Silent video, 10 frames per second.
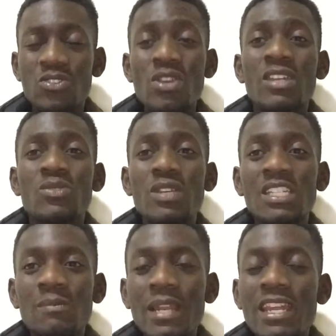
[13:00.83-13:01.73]
trying to
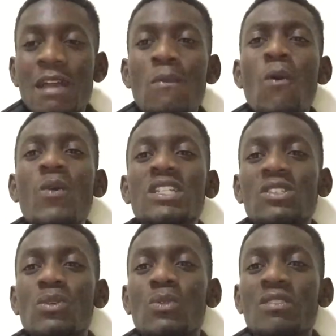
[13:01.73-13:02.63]
explain. I'm always
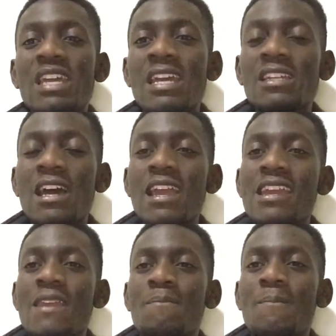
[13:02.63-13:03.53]
told that
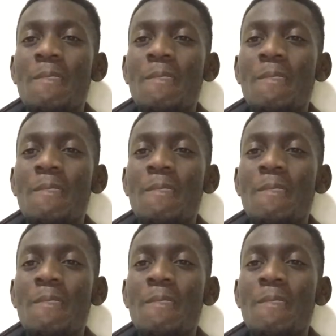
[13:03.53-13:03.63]
I